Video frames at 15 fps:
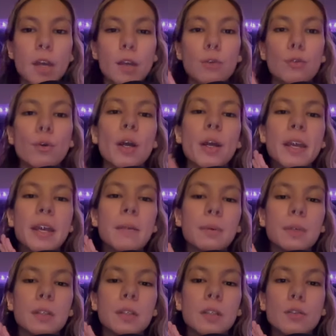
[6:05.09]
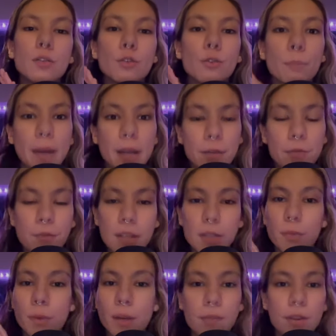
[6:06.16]
you are able to
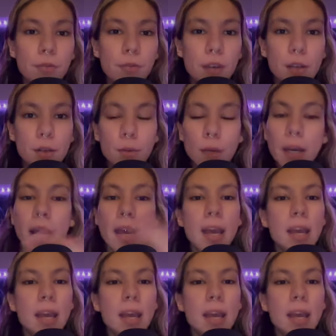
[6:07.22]
manifest whatever the fuck you want.